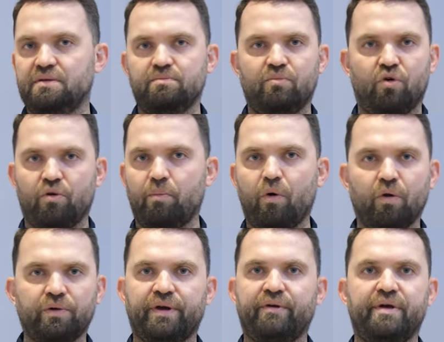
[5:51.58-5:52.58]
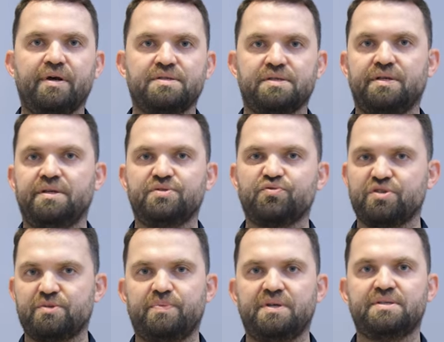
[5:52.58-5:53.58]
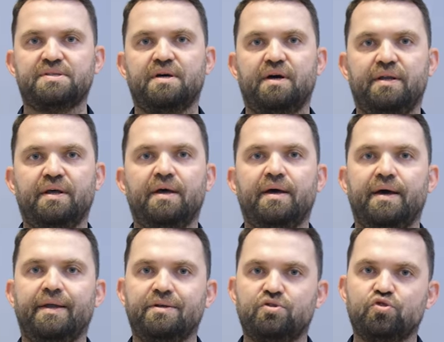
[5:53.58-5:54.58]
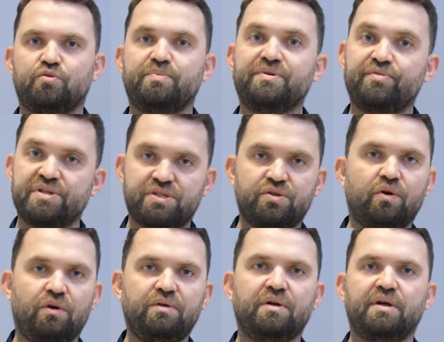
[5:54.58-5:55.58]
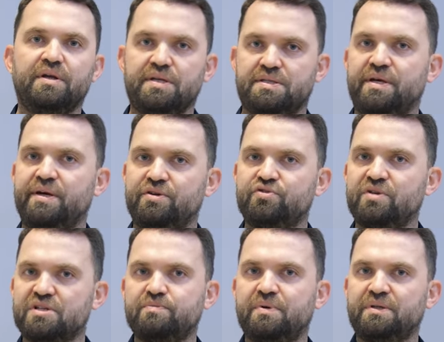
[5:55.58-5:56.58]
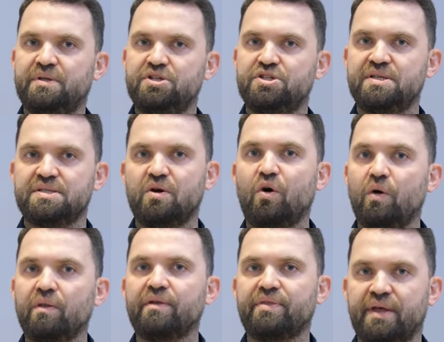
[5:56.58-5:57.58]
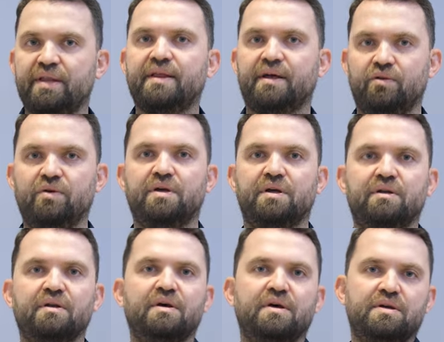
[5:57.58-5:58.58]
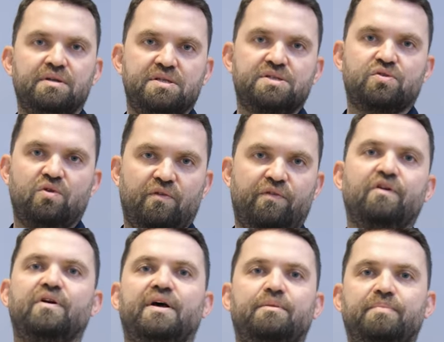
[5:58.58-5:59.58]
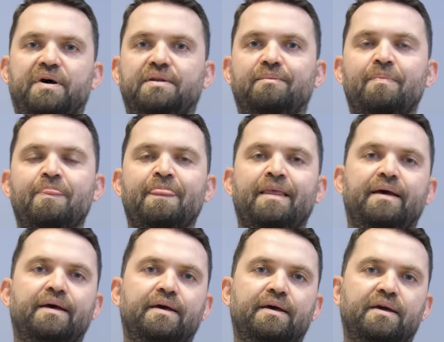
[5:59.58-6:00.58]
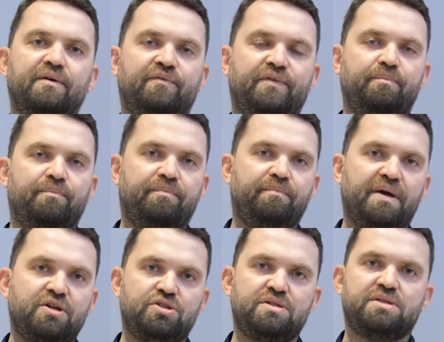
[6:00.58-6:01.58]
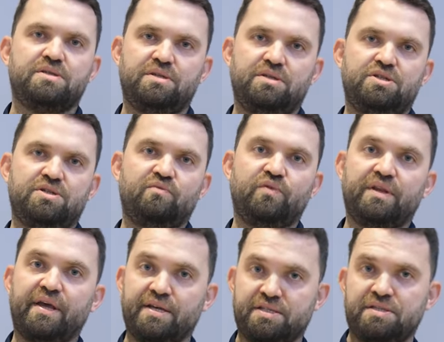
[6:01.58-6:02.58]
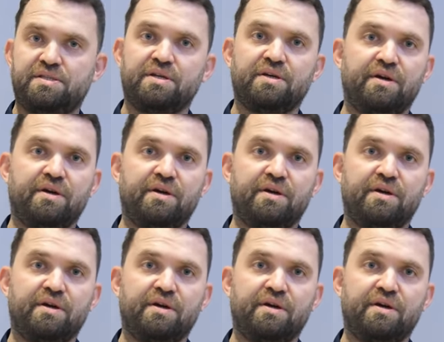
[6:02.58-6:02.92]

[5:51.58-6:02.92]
more bald areas in his recipient side and it should be restored, yes, the hair transplantation is only thing that you can just go for that. But if the patient's condition with the existing